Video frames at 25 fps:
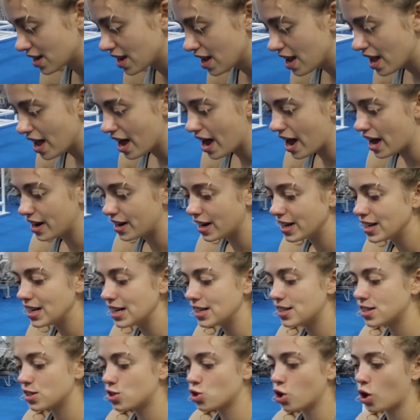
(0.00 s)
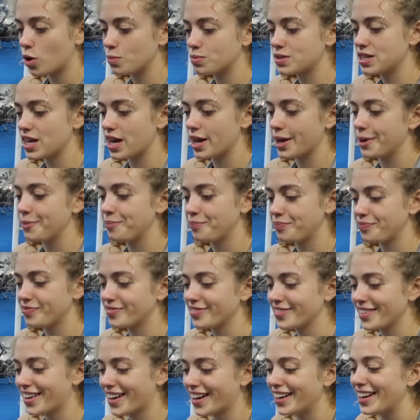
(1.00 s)
Yes, always, always start
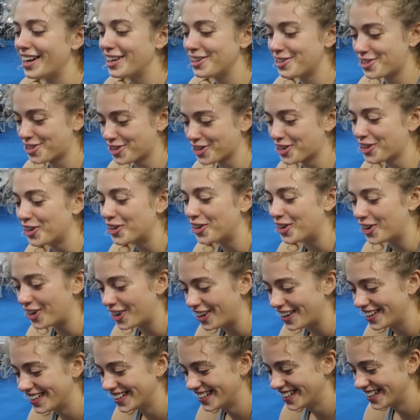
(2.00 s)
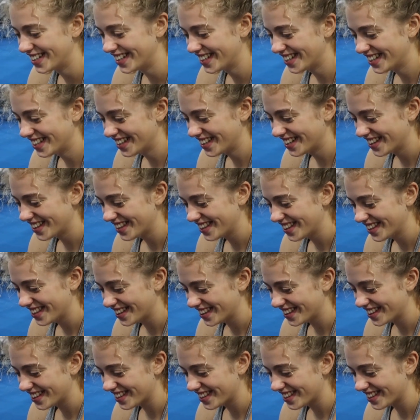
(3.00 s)
without weights if you want. Clench.